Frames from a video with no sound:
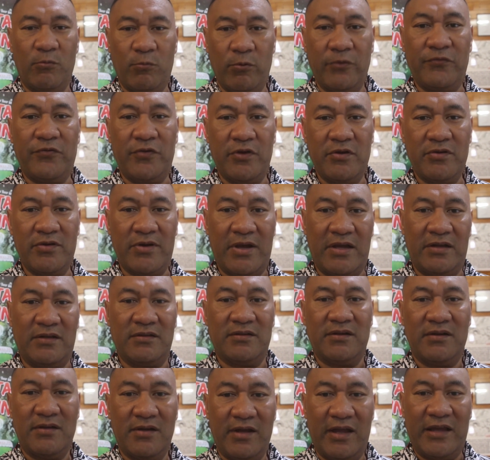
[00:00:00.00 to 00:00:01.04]
with you
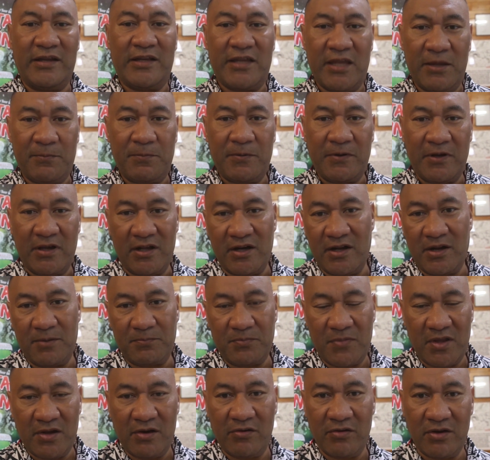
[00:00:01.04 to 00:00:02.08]
and keeping it
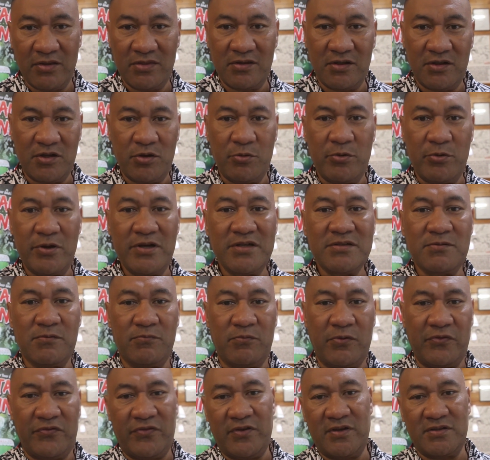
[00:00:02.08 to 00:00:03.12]
up there in the US
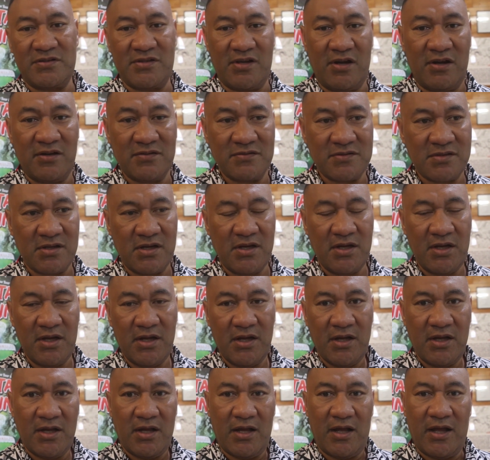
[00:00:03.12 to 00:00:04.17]
with yourselves.
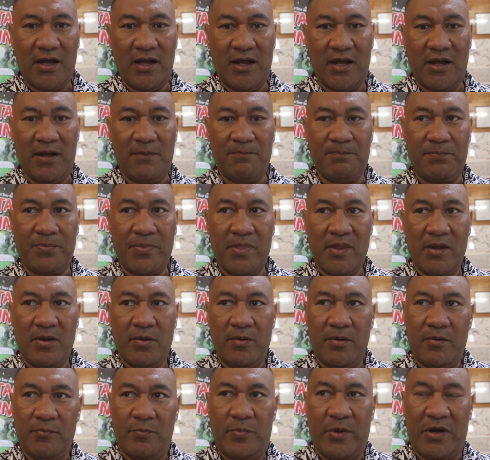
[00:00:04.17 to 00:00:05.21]

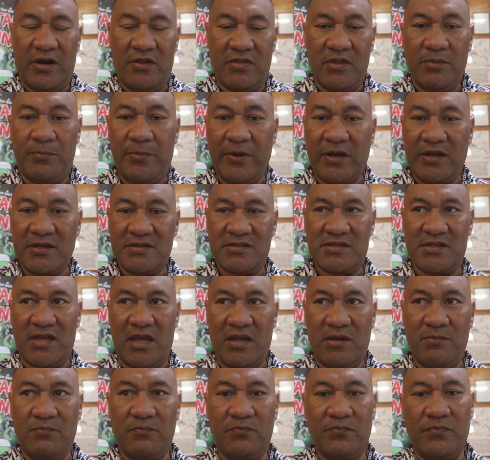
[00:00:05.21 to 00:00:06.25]
But in the bigger
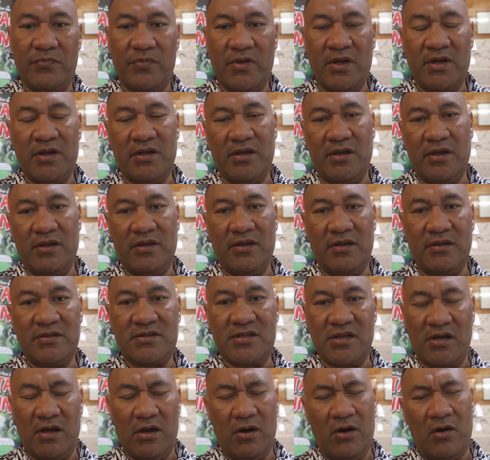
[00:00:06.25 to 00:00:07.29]
scheme,
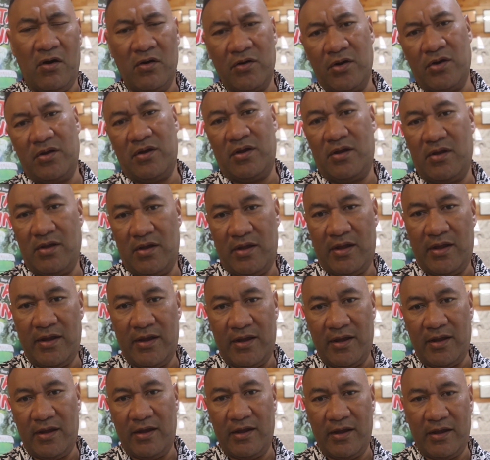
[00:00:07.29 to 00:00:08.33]
it's an honour
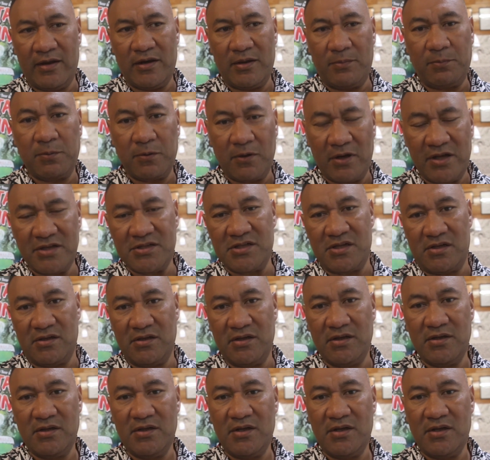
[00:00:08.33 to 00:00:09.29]
and a pleasure